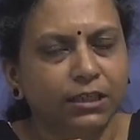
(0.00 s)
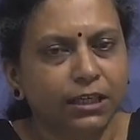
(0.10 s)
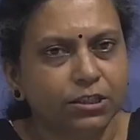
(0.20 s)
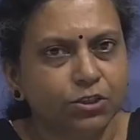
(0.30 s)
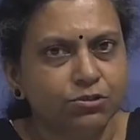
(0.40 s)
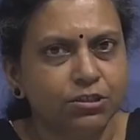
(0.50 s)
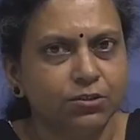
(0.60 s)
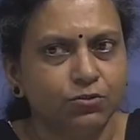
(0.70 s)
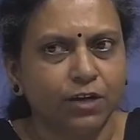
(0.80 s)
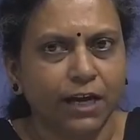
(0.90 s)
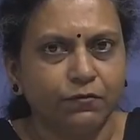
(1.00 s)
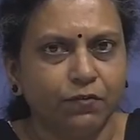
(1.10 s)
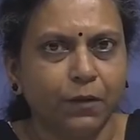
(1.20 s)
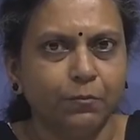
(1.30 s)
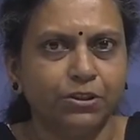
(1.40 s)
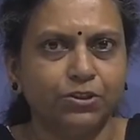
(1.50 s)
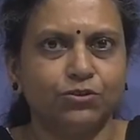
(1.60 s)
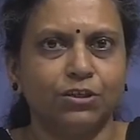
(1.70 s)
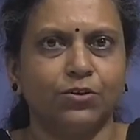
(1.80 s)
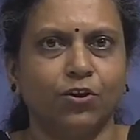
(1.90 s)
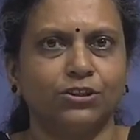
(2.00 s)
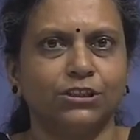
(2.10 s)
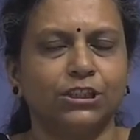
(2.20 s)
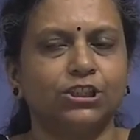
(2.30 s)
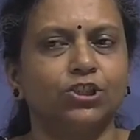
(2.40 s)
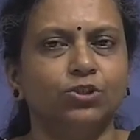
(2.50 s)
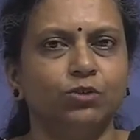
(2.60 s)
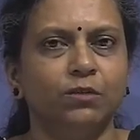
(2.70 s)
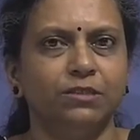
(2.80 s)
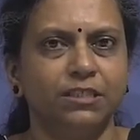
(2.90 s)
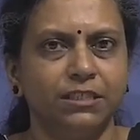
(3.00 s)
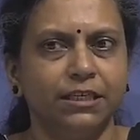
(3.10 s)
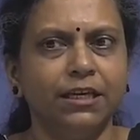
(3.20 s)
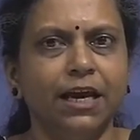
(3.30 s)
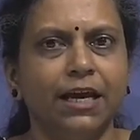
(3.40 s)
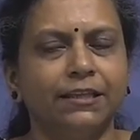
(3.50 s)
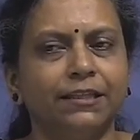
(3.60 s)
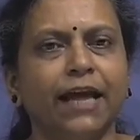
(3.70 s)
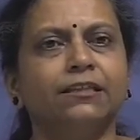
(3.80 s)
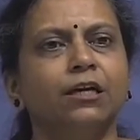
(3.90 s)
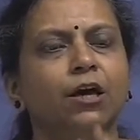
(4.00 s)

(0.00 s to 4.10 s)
continuously look at one particular cross section, you will be seeing that